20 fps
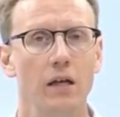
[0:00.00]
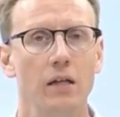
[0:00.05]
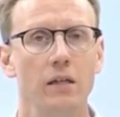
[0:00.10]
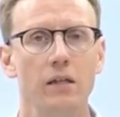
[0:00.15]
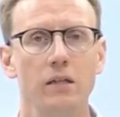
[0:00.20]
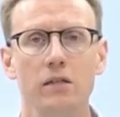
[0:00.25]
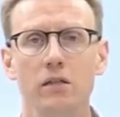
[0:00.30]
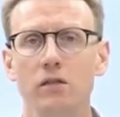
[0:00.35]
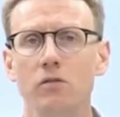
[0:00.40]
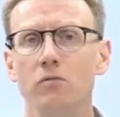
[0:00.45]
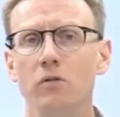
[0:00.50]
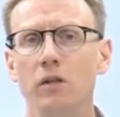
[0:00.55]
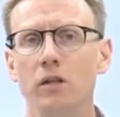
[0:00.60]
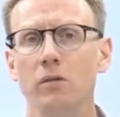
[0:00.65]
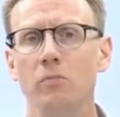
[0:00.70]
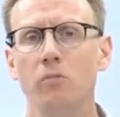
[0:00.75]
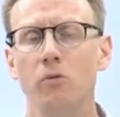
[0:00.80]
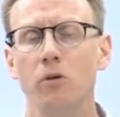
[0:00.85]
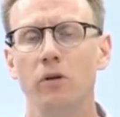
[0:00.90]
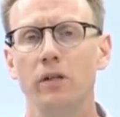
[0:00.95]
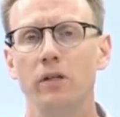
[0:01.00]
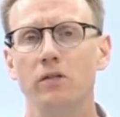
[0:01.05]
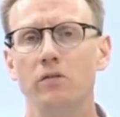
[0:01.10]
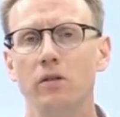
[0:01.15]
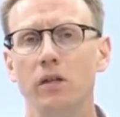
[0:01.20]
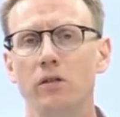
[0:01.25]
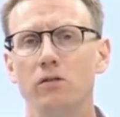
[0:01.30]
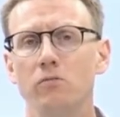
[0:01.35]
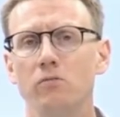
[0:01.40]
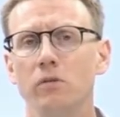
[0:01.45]
This is really important.
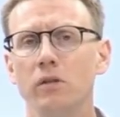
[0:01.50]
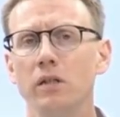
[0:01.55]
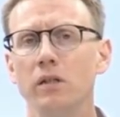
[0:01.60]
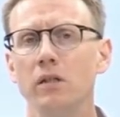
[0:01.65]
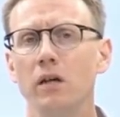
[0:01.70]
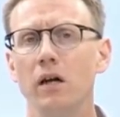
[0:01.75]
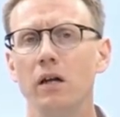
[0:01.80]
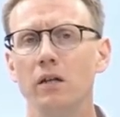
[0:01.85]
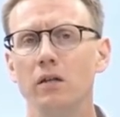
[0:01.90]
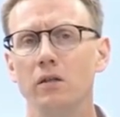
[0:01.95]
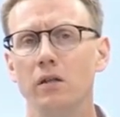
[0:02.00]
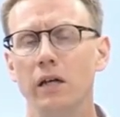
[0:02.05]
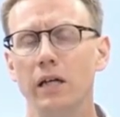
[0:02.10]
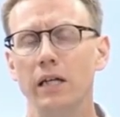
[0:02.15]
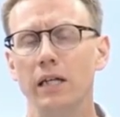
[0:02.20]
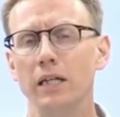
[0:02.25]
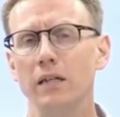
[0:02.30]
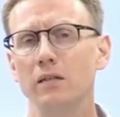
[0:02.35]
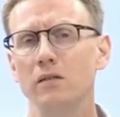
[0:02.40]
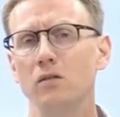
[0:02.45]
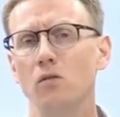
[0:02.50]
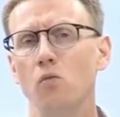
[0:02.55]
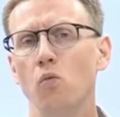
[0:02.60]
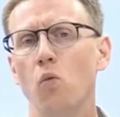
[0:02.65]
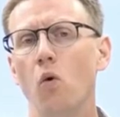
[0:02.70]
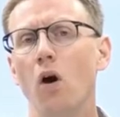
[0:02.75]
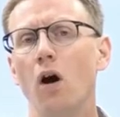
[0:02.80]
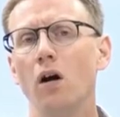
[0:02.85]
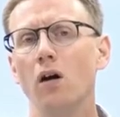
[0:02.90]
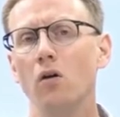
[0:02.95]
It's really not a good idea to
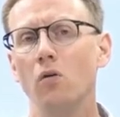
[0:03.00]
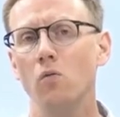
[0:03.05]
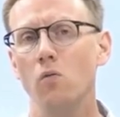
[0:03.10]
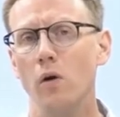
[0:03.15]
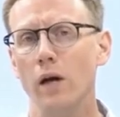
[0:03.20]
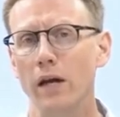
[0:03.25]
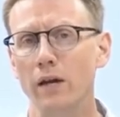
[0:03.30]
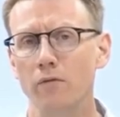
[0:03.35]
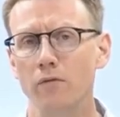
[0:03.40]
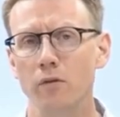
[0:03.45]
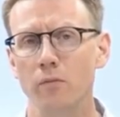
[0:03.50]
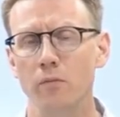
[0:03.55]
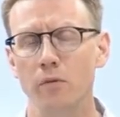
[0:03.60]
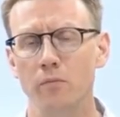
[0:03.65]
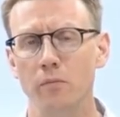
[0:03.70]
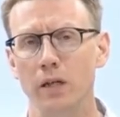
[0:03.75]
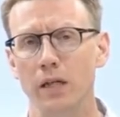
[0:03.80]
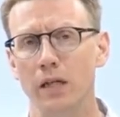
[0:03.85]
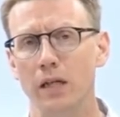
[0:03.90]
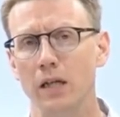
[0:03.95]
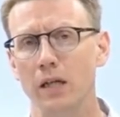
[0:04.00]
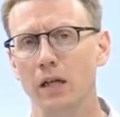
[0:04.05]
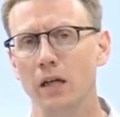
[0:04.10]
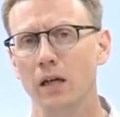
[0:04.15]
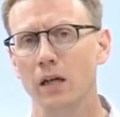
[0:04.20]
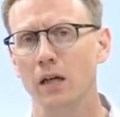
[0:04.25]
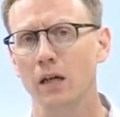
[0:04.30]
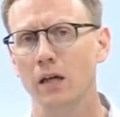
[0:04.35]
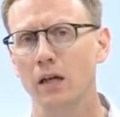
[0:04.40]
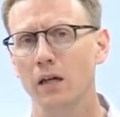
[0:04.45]
walk away from a meeting
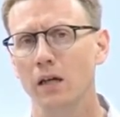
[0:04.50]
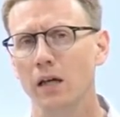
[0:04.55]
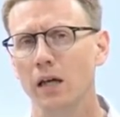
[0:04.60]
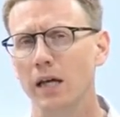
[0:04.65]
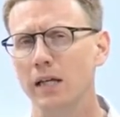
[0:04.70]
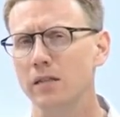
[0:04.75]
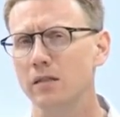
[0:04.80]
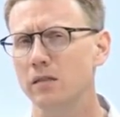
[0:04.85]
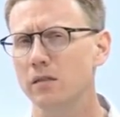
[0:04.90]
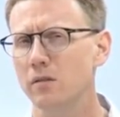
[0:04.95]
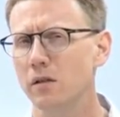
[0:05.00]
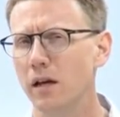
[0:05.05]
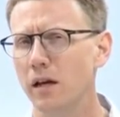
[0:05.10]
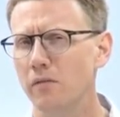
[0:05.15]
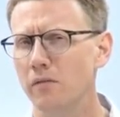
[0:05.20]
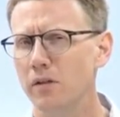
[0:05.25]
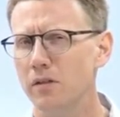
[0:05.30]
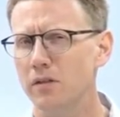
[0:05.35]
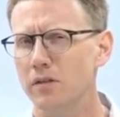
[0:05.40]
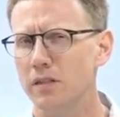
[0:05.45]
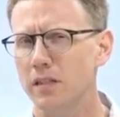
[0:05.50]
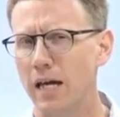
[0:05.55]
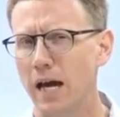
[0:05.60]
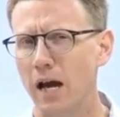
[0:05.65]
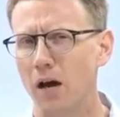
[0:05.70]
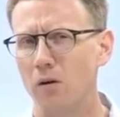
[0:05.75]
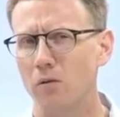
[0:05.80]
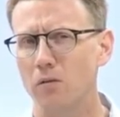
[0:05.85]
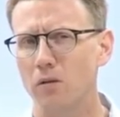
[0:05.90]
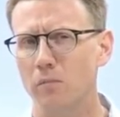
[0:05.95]
and still have this
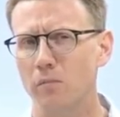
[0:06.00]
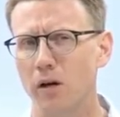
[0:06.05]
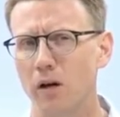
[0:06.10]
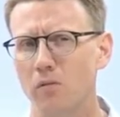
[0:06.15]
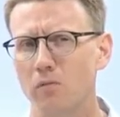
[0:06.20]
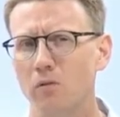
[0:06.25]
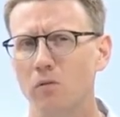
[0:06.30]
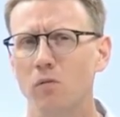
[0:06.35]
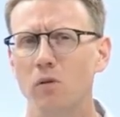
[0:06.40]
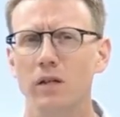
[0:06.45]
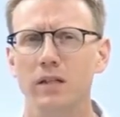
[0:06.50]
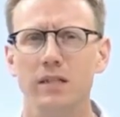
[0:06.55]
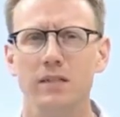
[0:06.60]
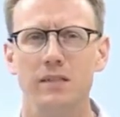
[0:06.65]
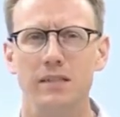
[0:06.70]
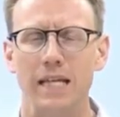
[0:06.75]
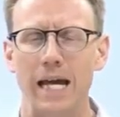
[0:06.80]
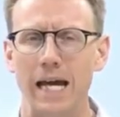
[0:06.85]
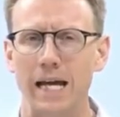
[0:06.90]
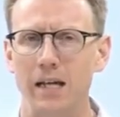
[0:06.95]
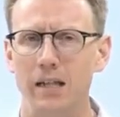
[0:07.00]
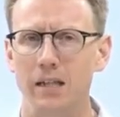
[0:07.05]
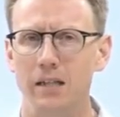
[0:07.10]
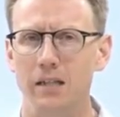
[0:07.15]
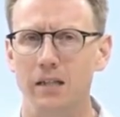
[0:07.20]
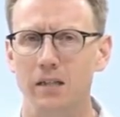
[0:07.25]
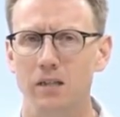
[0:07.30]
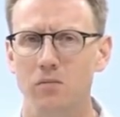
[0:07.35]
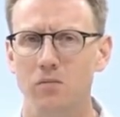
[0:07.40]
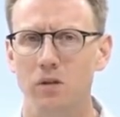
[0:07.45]
doubt about, well, what
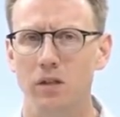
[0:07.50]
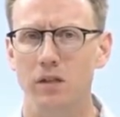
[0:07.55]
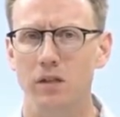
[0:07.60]
exactly did we